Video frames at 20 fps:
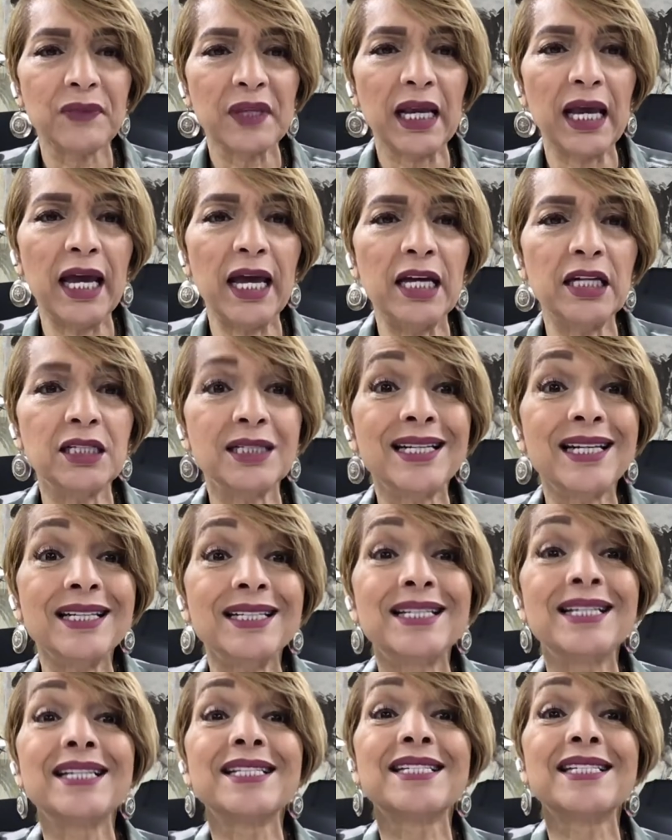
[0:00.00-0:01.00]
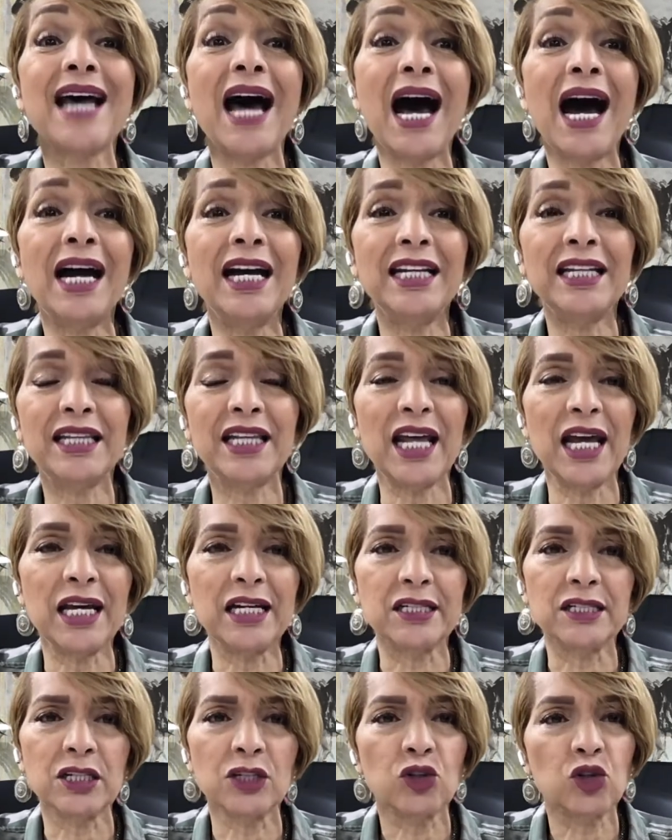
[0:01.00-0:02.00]
and to design
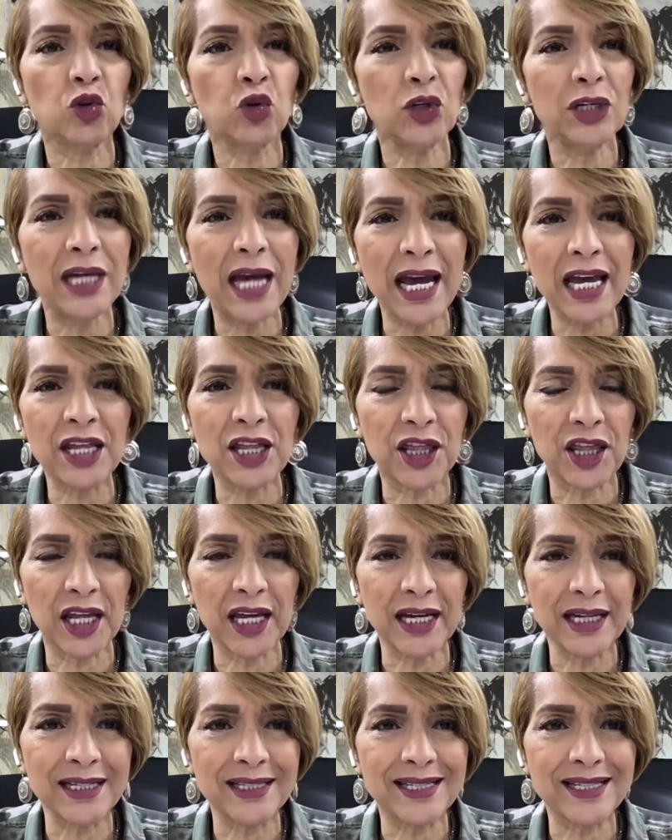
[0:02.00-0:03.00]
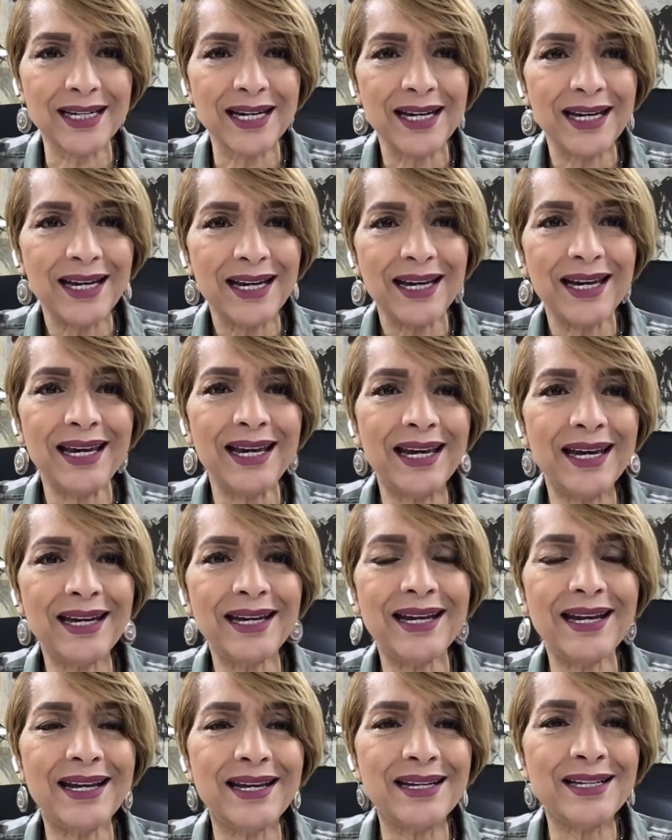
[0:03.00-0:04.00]
things and create things in
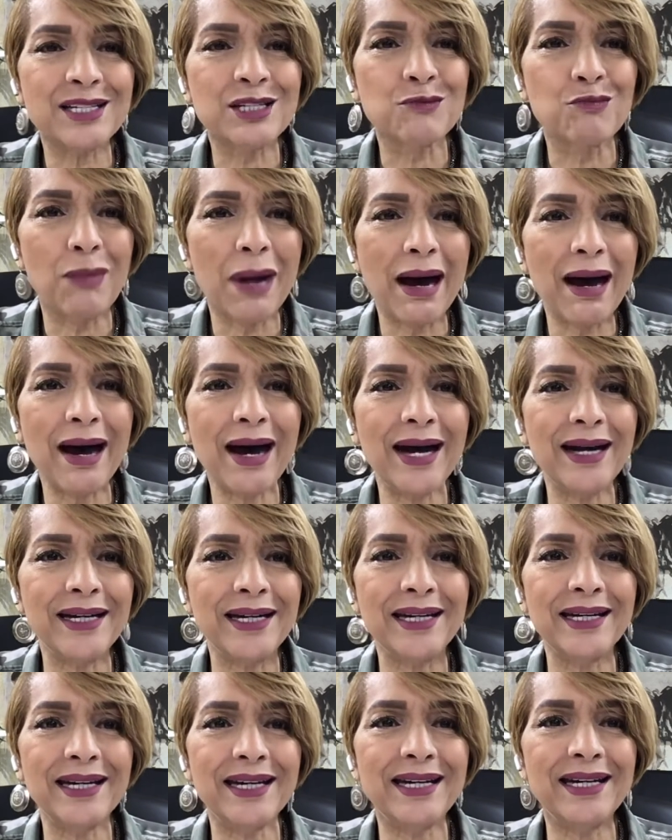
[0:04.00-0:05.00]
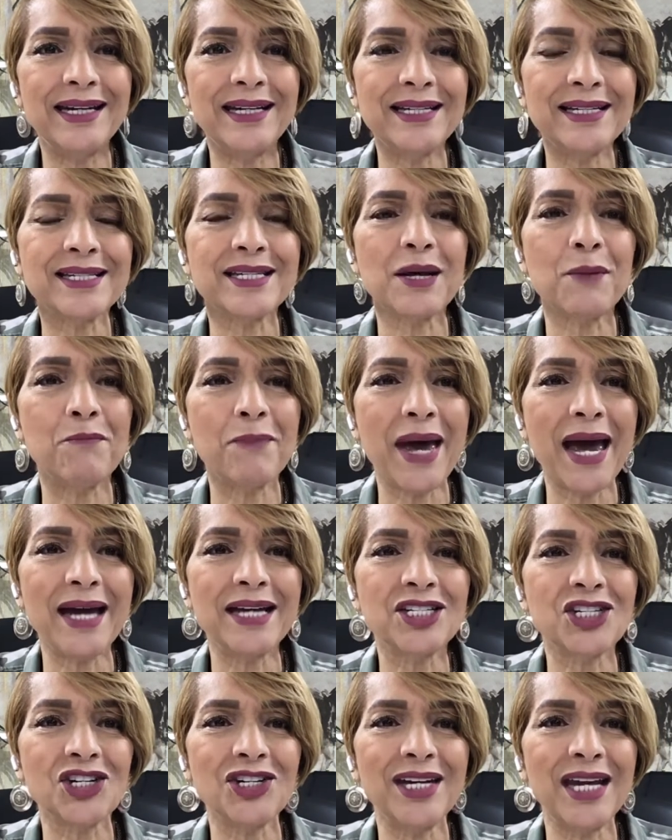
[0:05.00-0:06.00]
his mind and in his
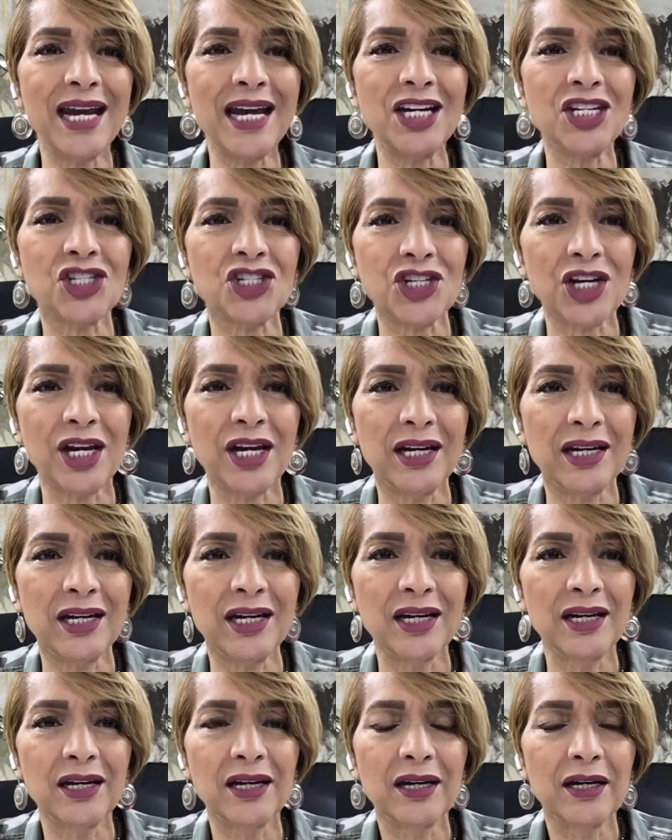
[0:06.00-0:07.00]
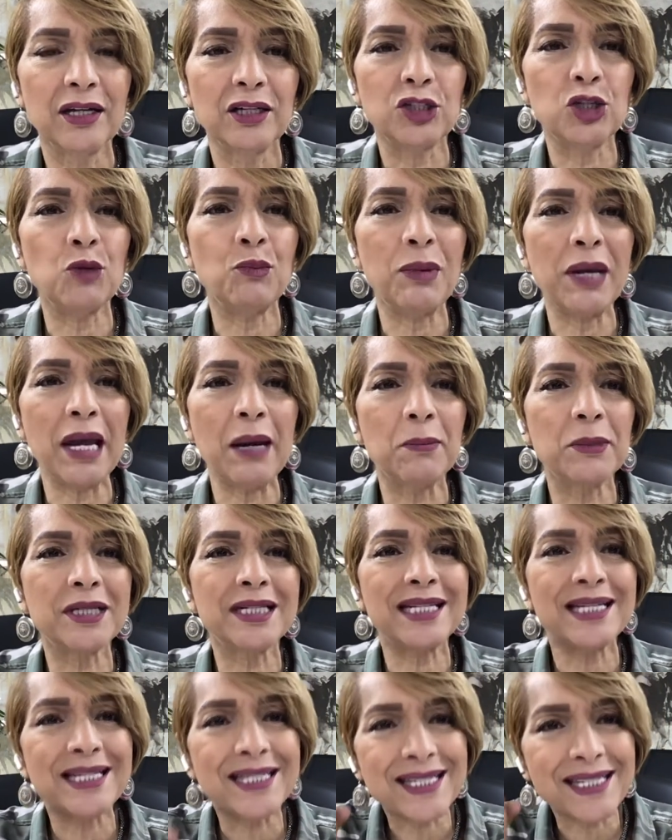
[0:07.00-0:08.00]
imagination to be able
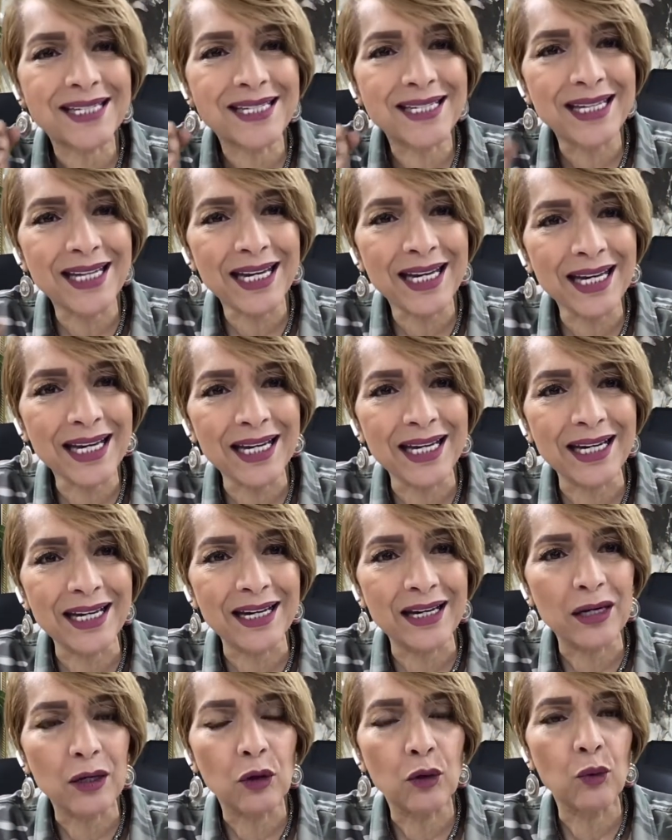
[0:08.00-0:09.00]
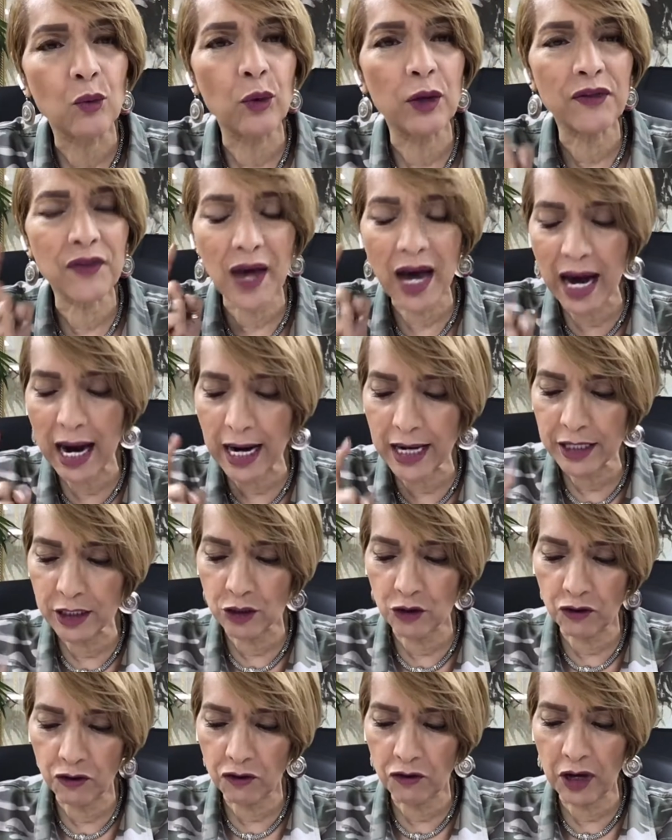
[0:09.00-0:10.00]
to see with eyes of
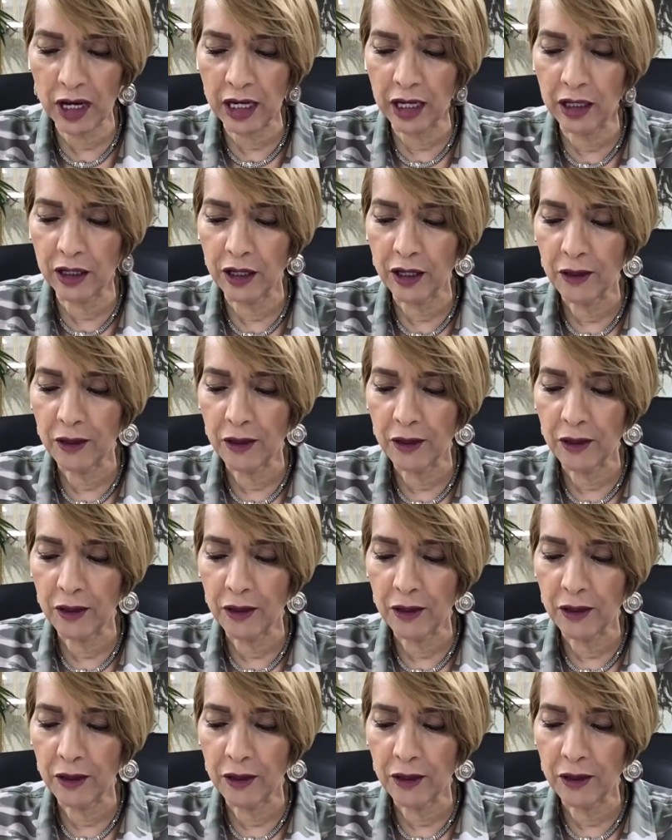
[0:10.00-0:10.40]
faith